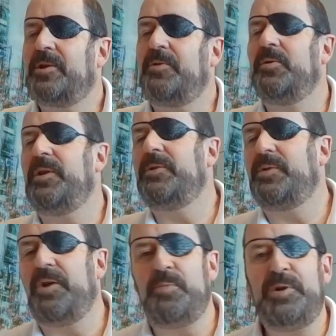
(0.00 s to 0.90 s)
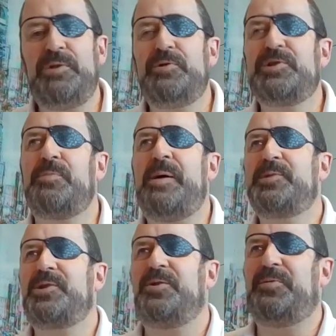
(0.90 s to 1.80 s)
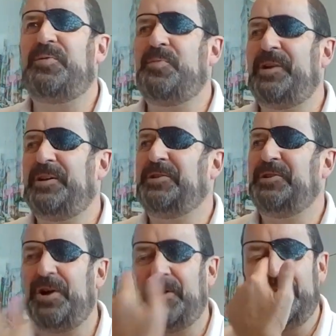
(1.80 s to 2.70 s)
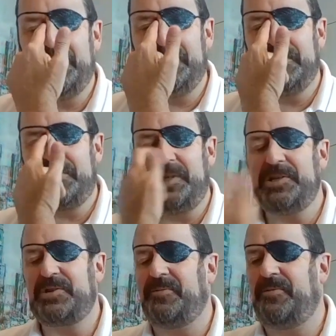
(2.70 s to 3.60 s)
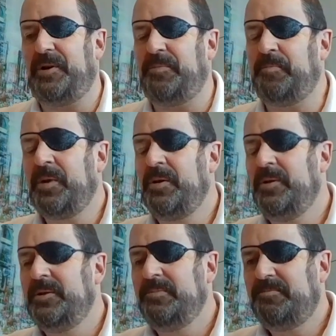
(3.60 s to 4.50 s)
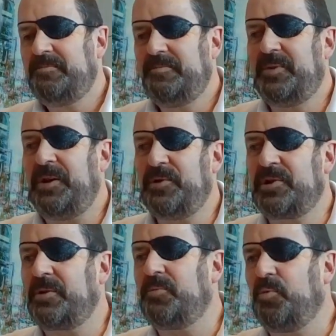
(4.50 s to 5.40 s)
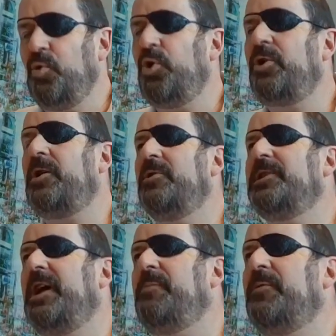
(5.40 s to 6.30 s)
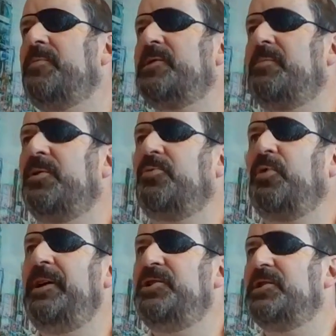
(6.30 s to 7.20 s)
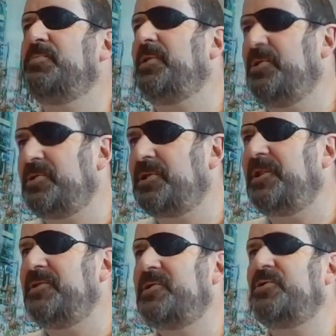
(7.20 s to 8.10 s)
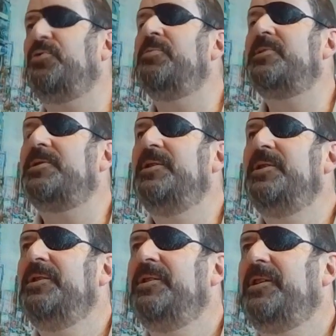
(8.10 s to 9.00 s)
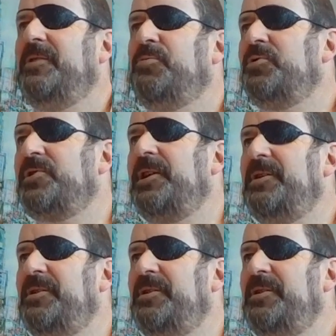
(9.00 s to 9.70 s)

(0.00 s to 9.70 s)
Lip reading: So there is some upside from that in the sense of there is workloads coming from some of the regions because of those storms, and we'll